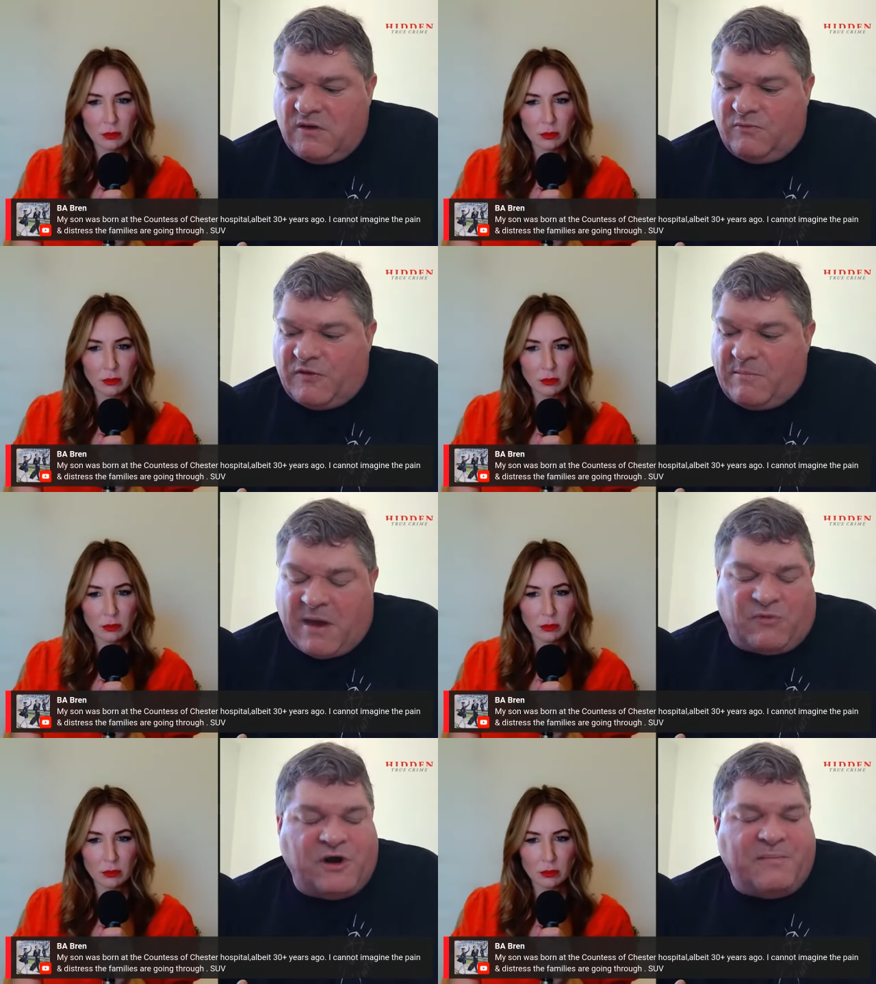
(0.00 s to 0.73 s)
Speaker 1: the
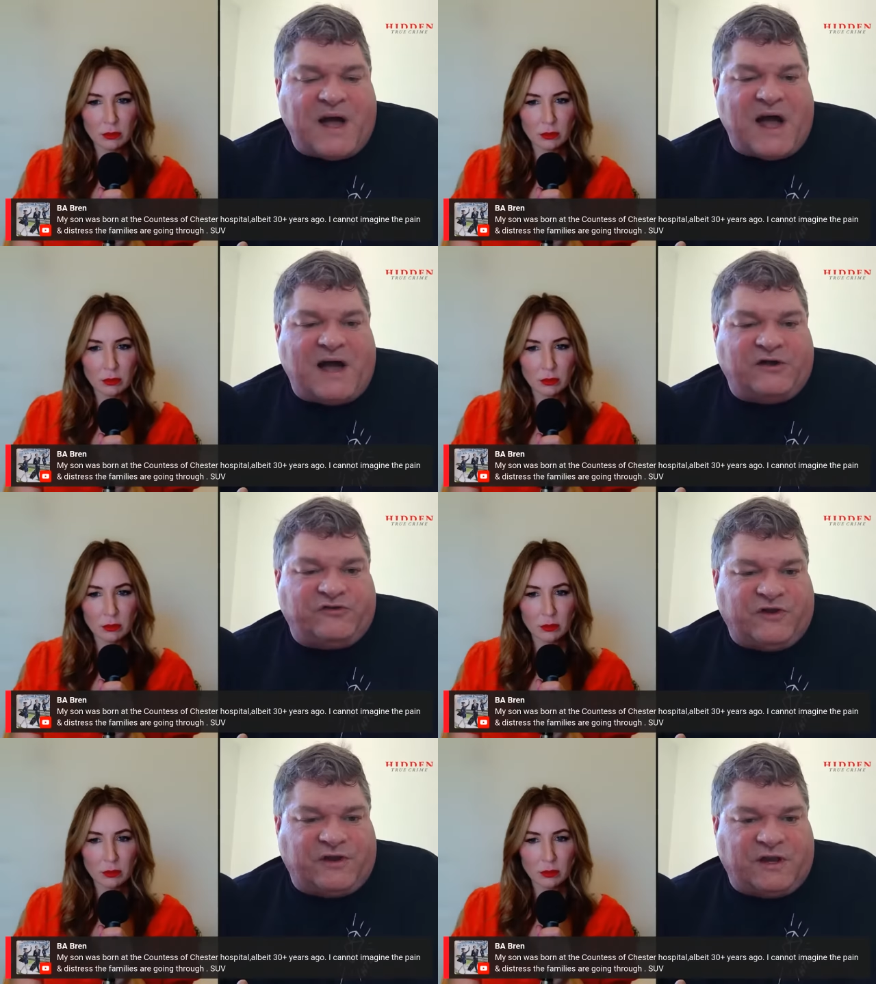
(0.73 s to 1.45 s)
memory
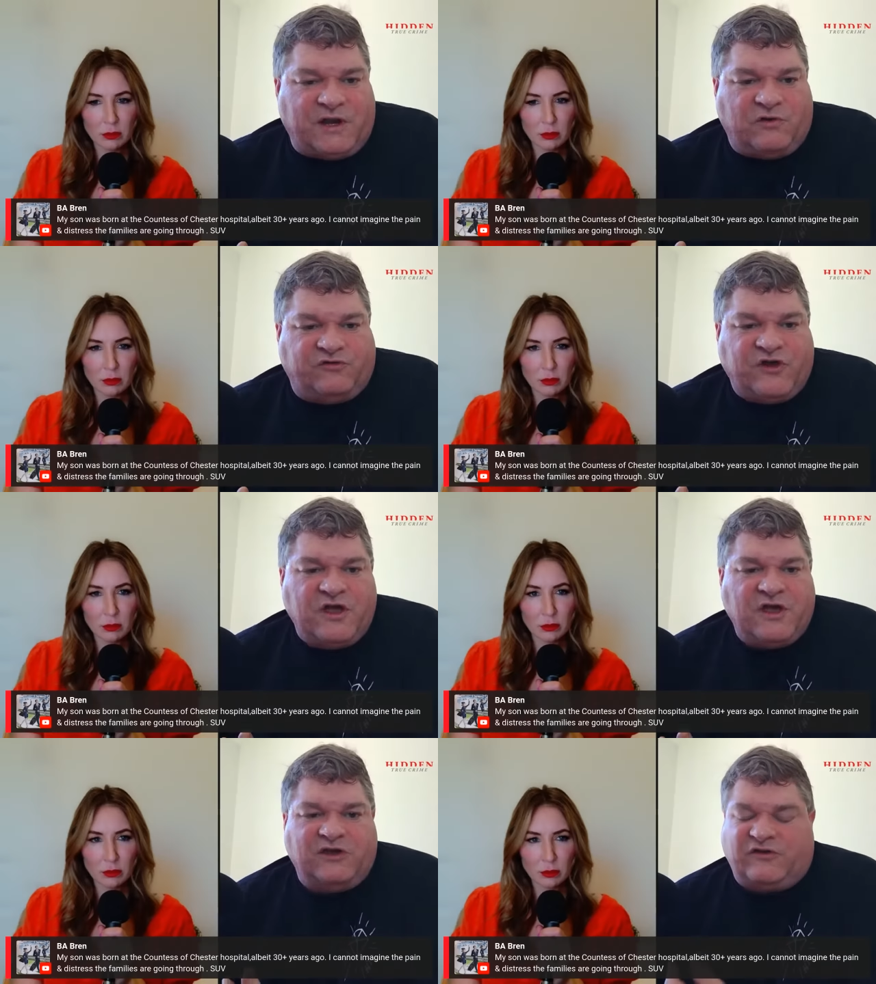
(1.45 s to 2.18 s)
box, and you know,
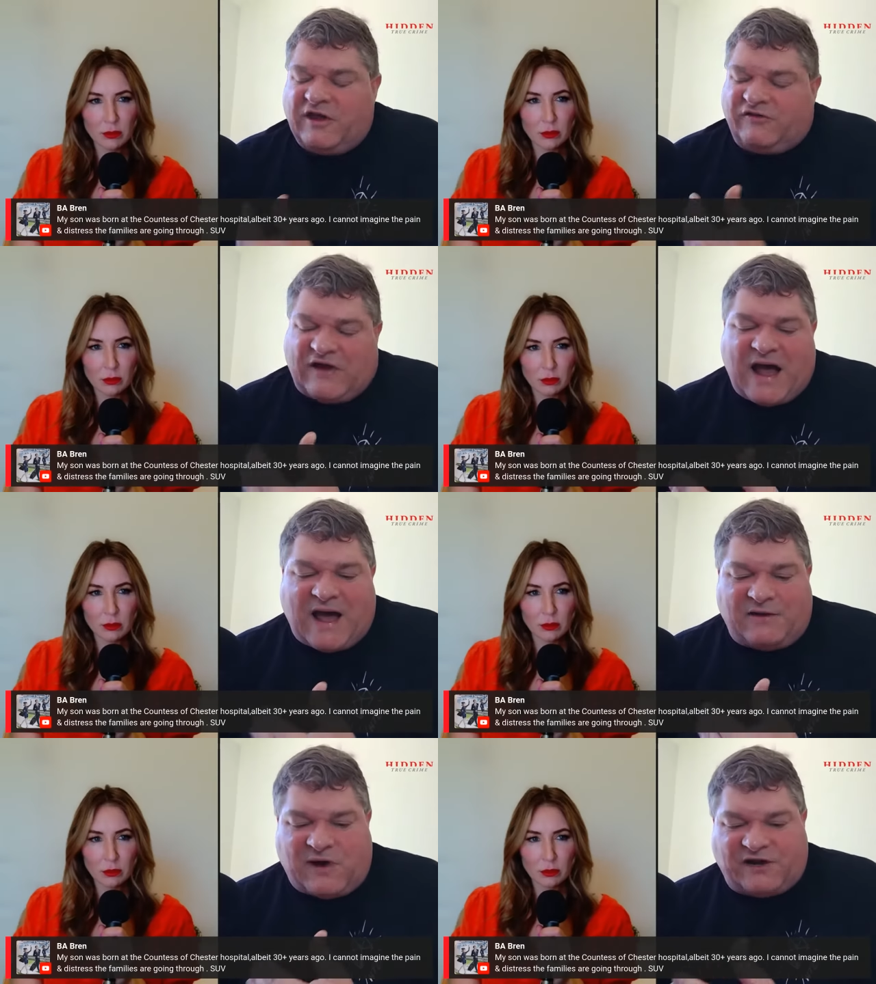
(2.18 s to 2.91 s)
it's it's
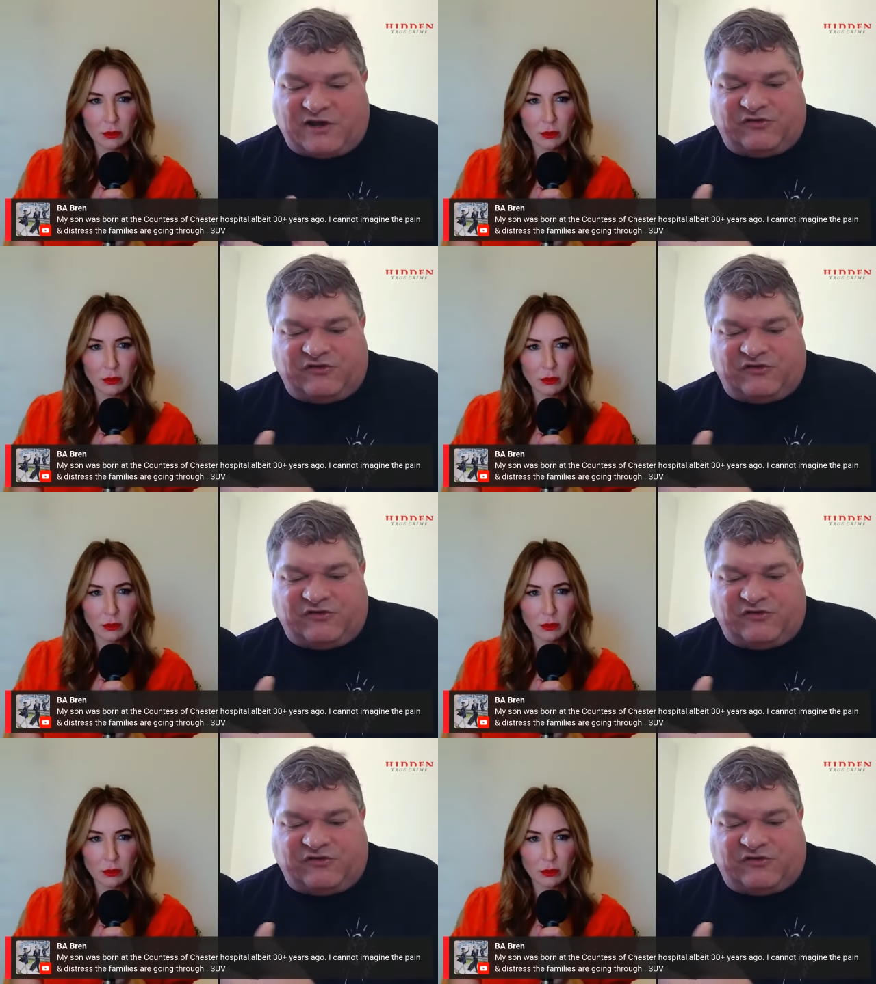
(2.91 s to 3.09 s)
odd, right? Because